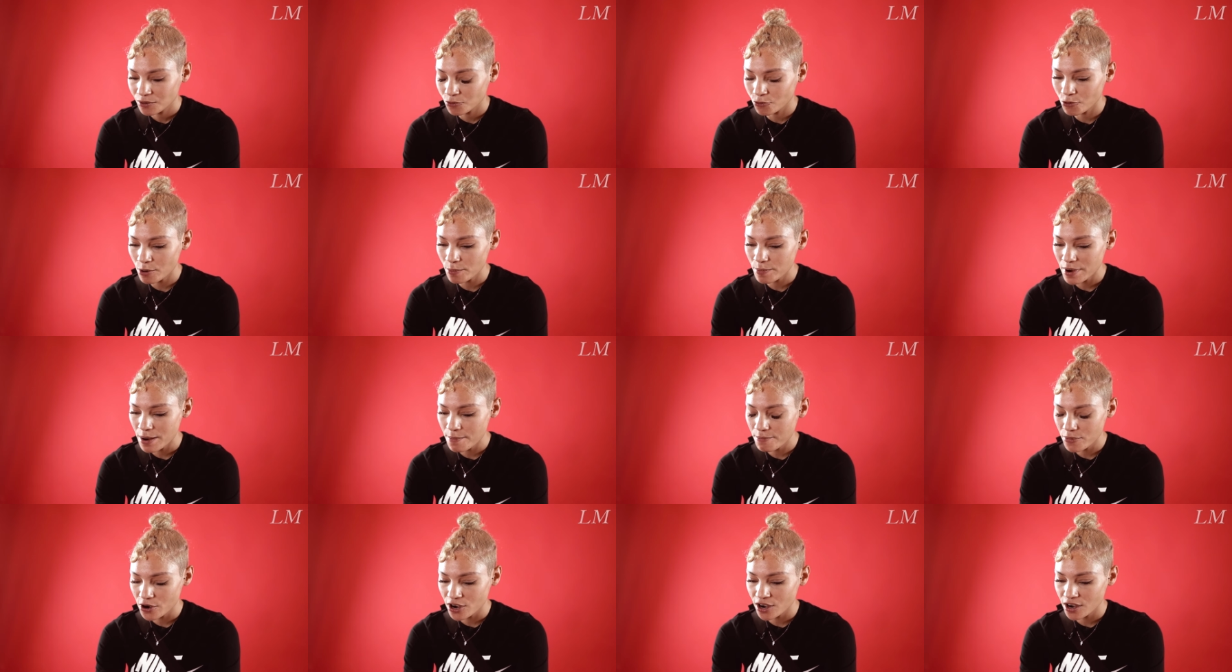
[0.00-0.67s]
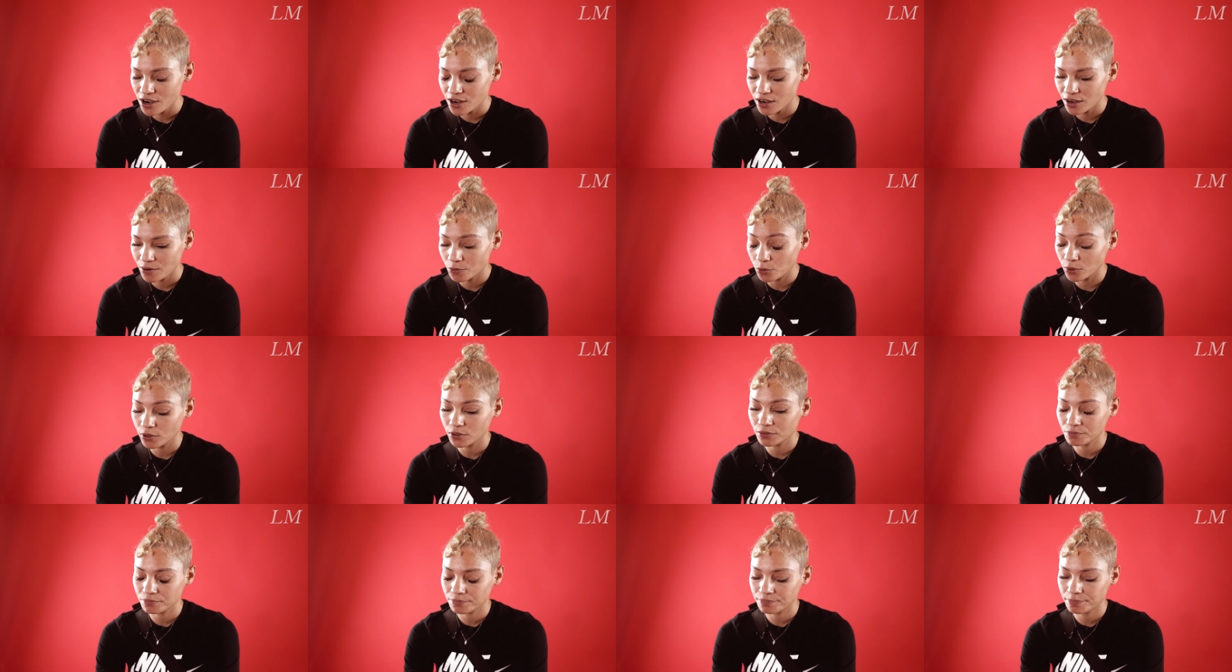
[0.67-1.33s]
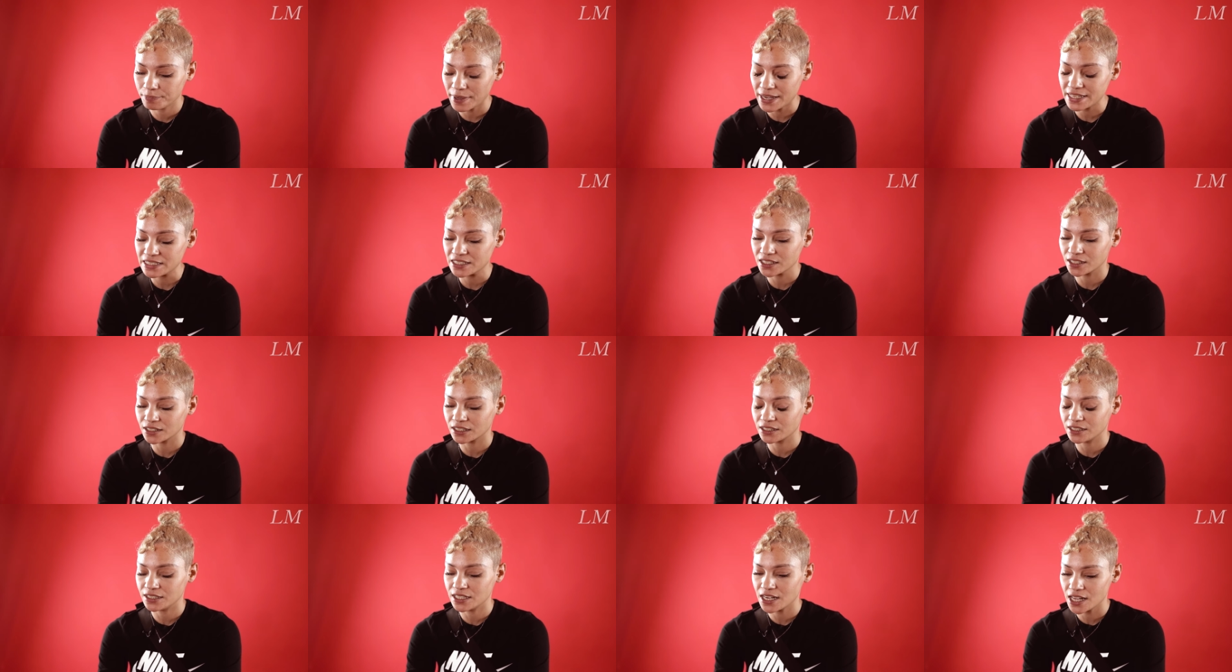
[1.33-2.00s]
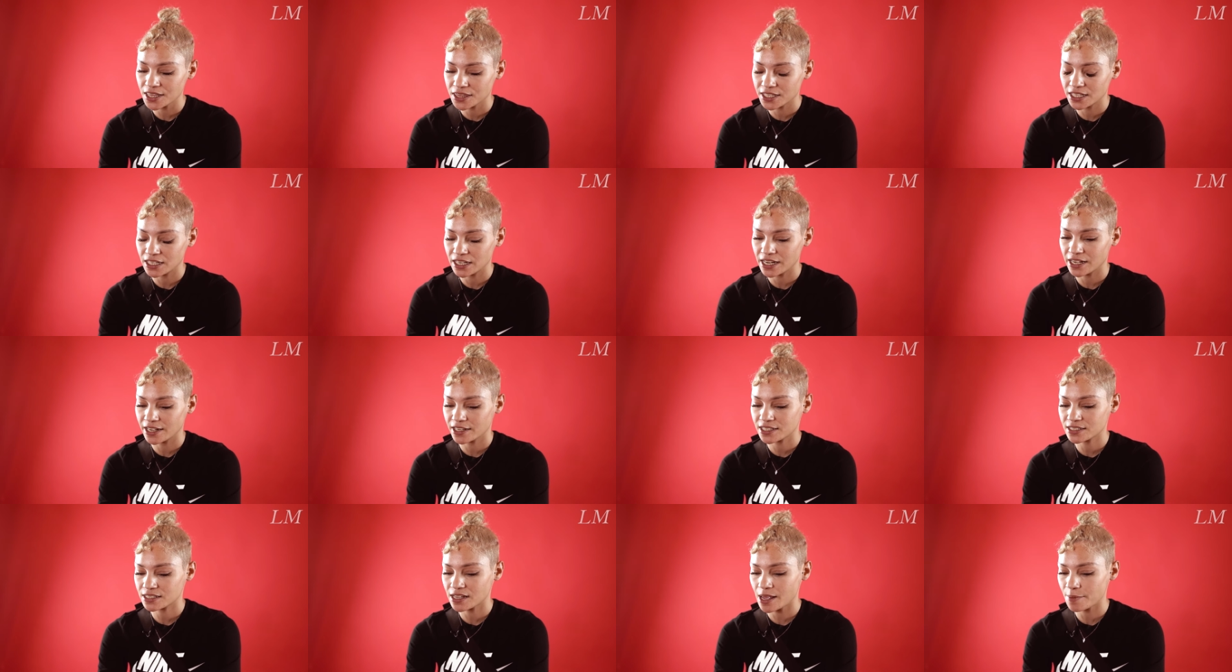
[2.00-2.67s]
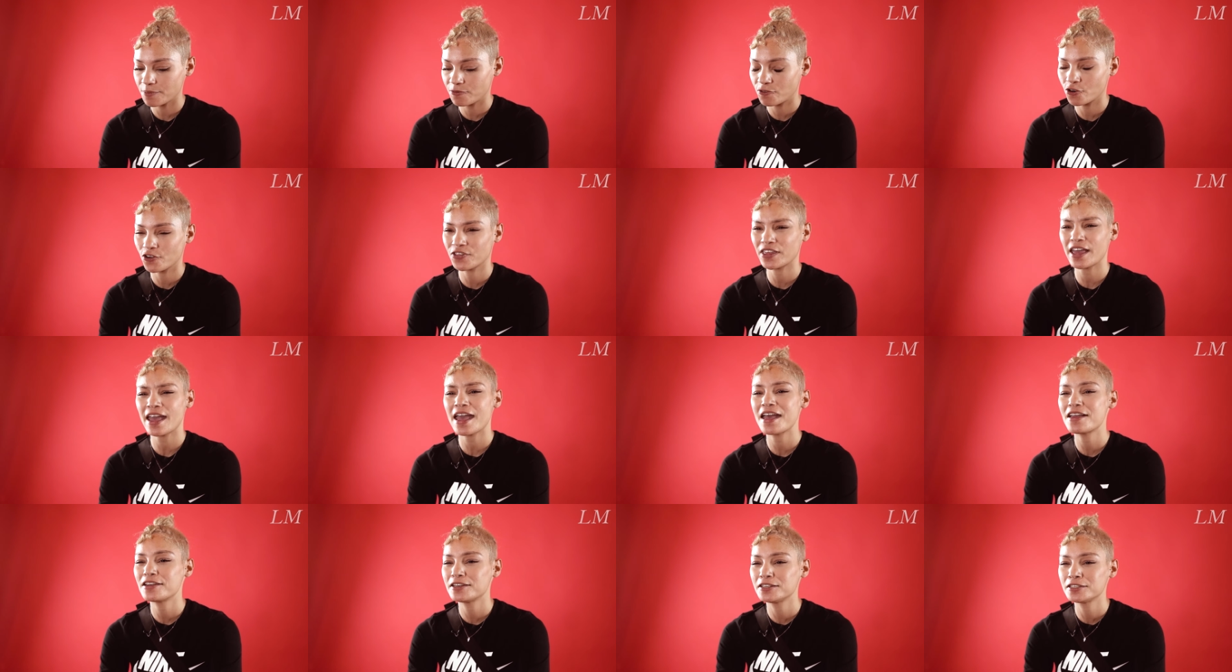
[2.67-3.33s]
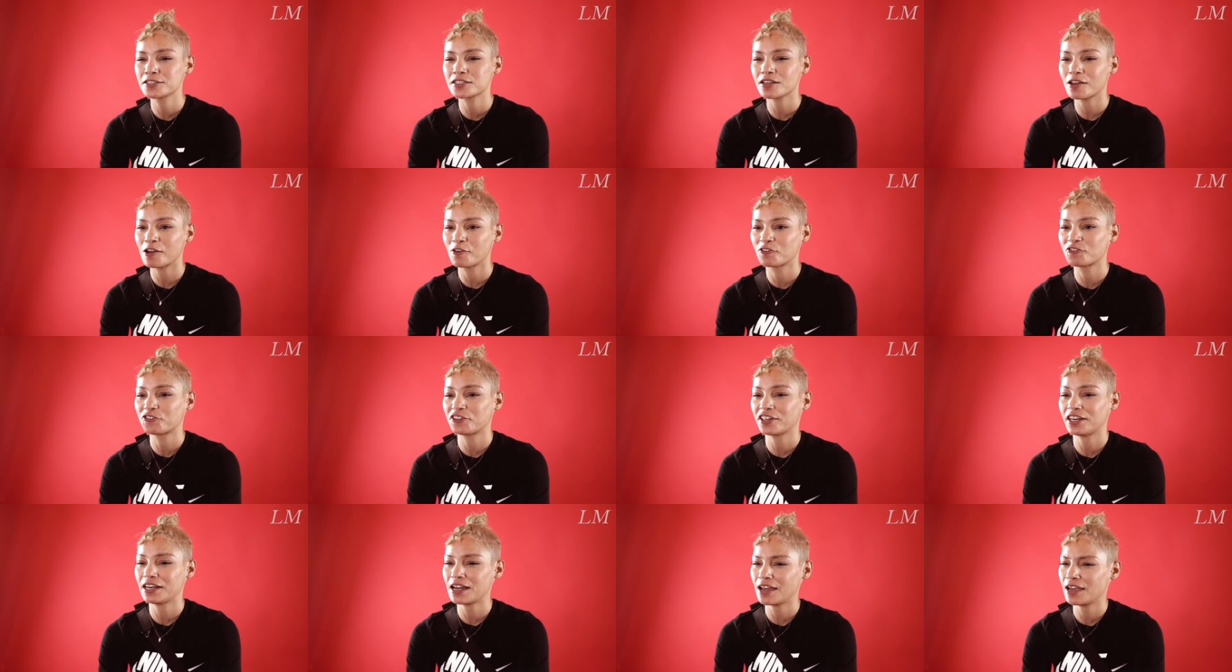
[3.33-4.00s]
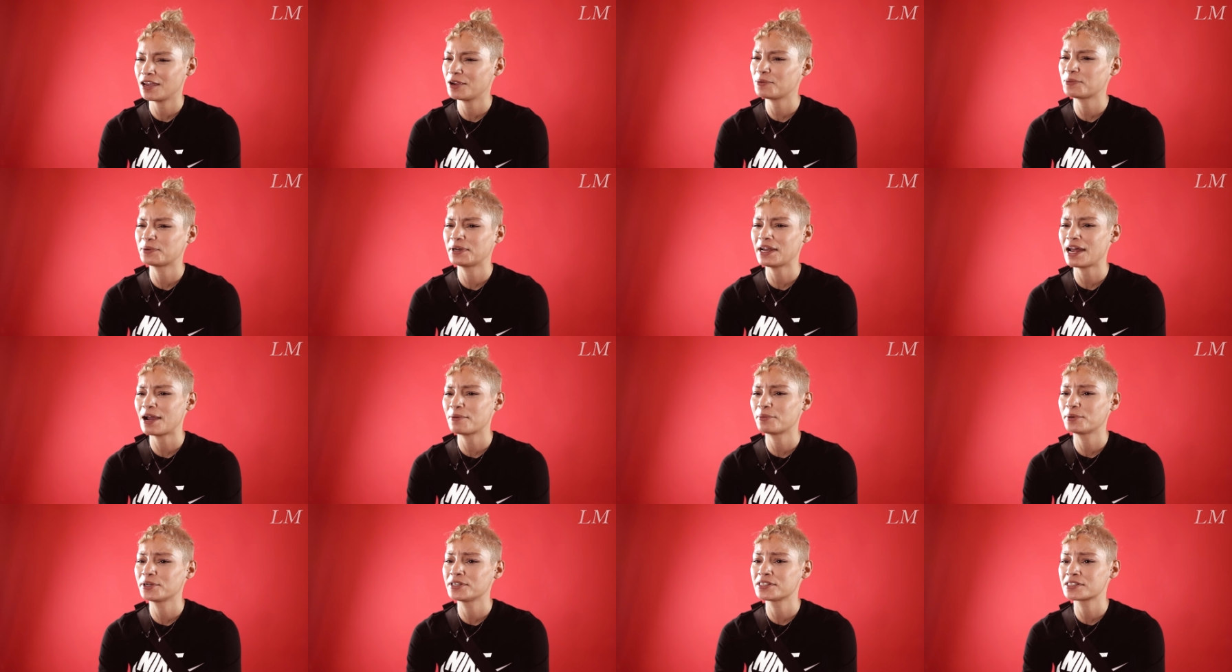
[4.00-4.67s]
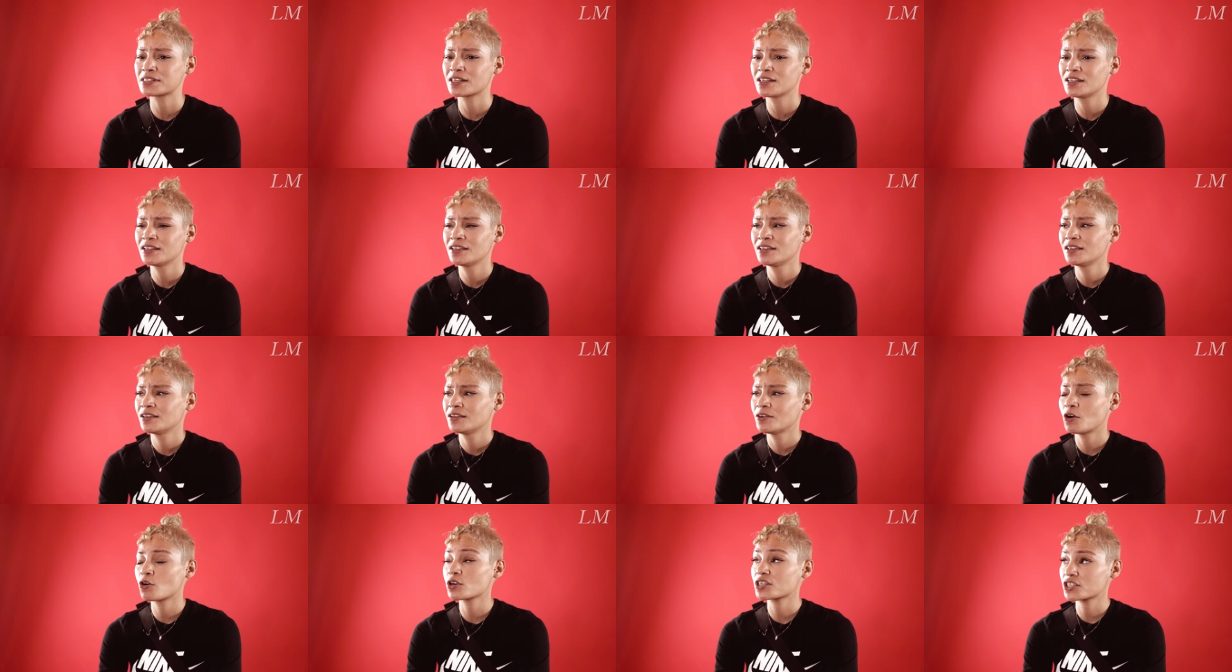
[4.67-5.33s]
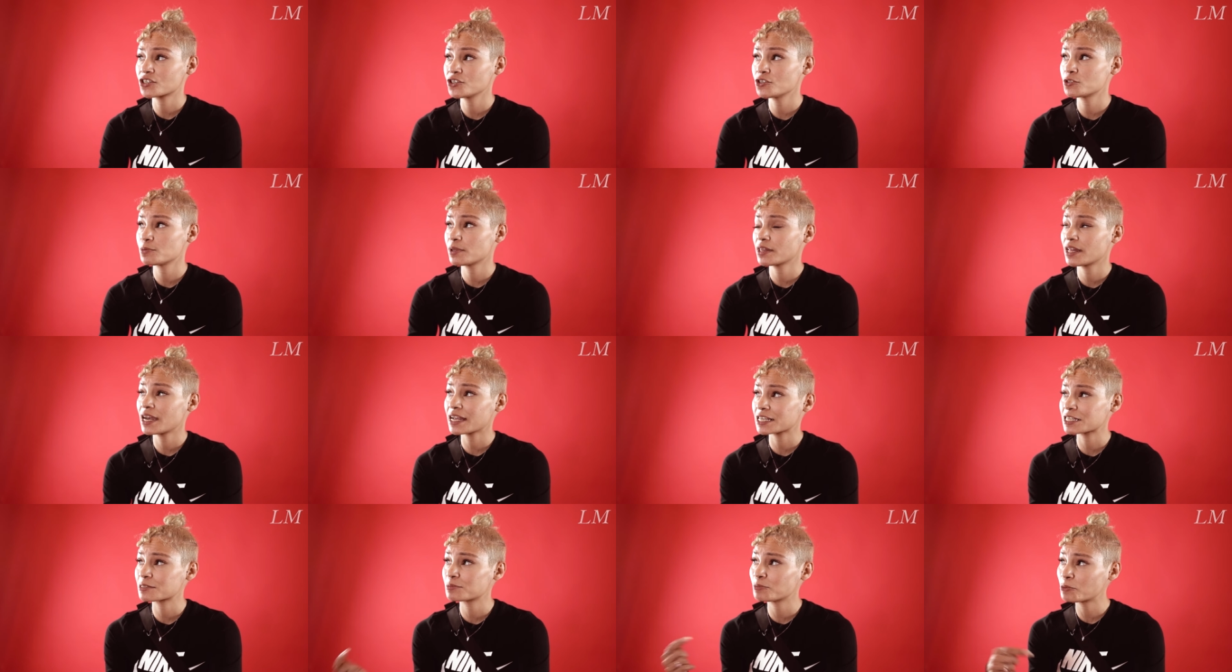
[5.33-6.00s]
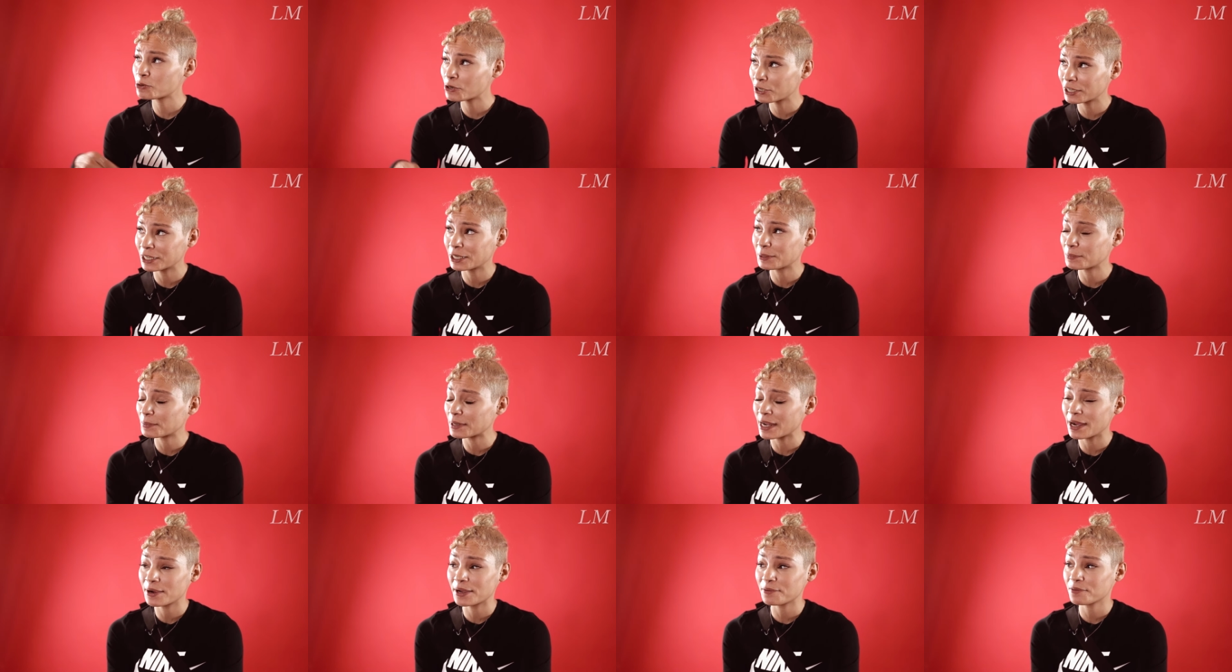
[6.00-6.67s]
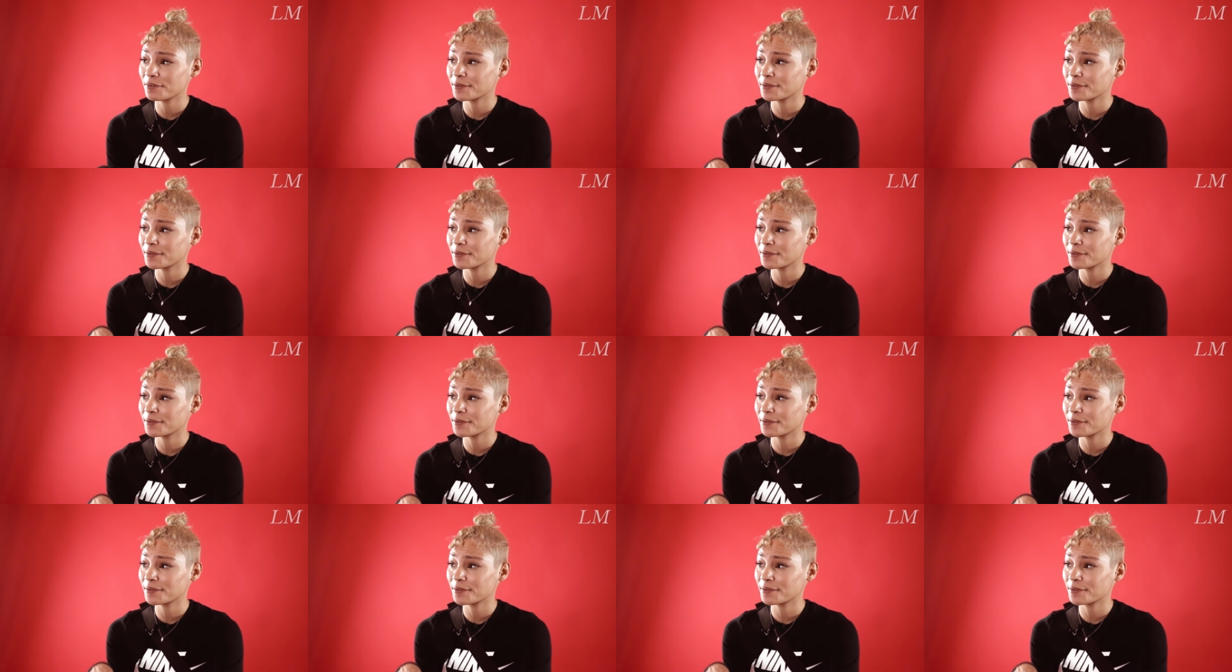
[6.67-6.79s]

remember, well, basically nothing except for the end of the night when I was or excuse me, the next morning when I